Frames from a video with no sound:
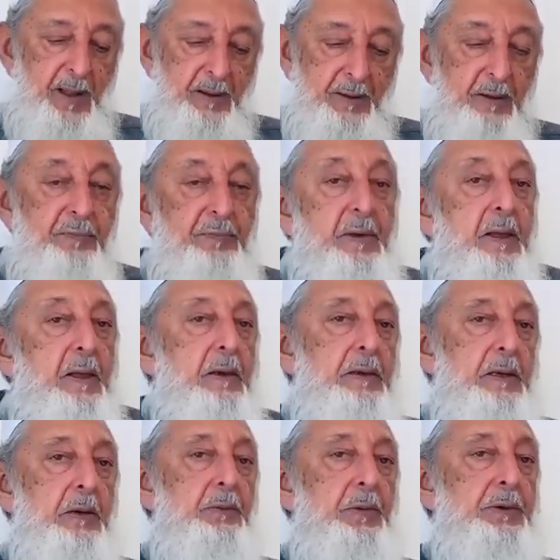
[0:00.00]

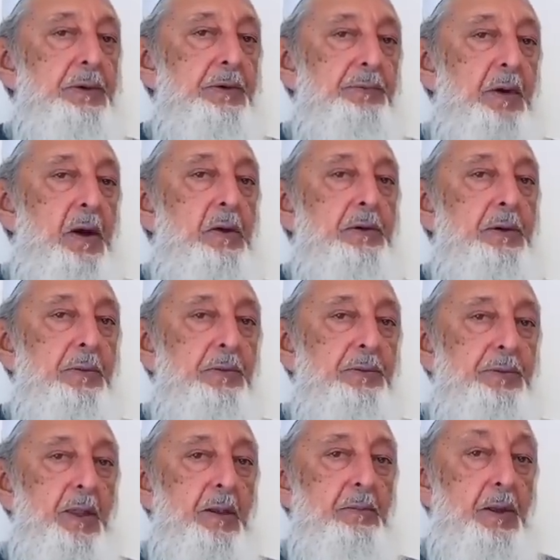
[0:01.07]
difficulty in which he found
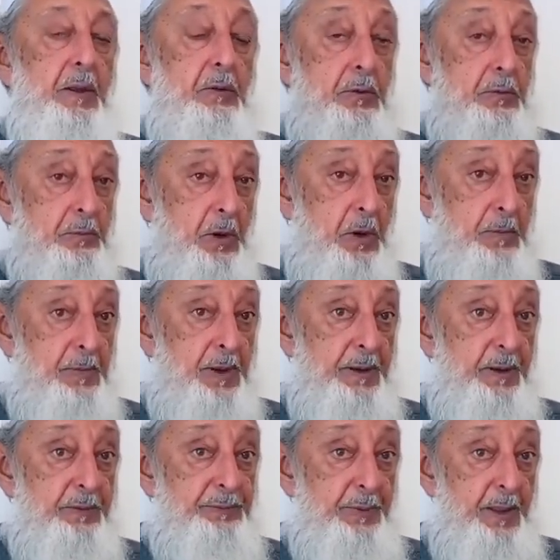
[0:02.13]
himself, because Muhammad
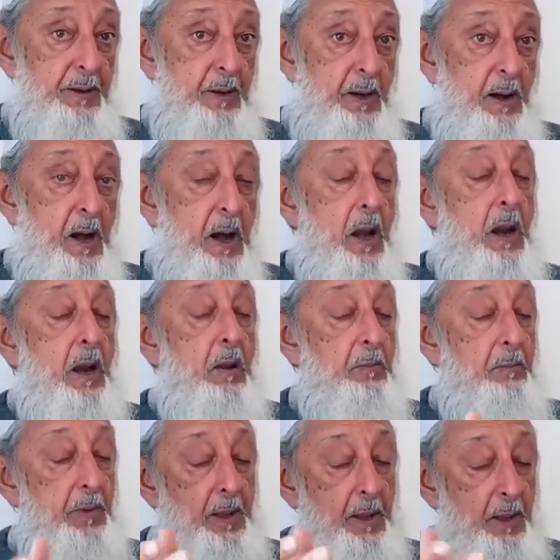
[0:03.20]
Asad,
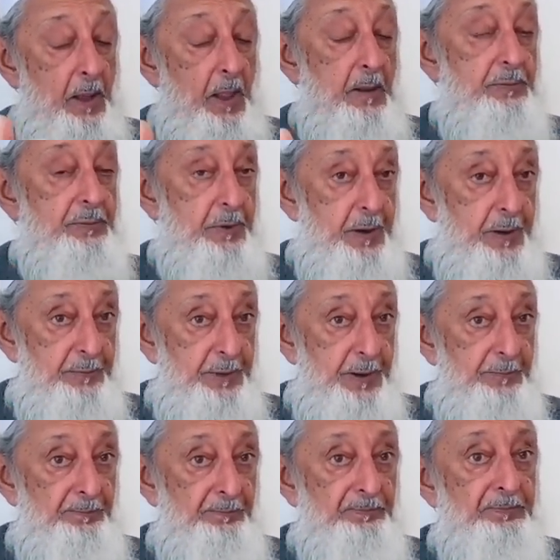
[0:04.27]
may Allah forgive
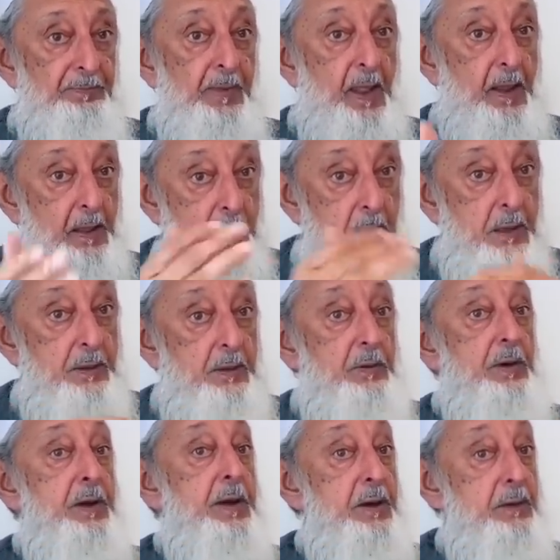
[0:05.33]
him,
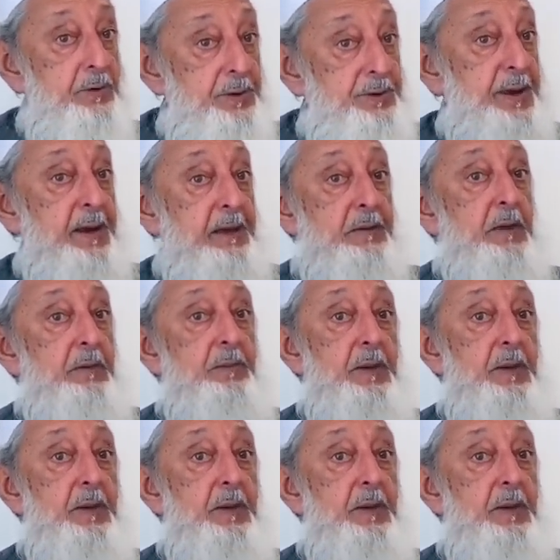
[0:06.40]
he rejected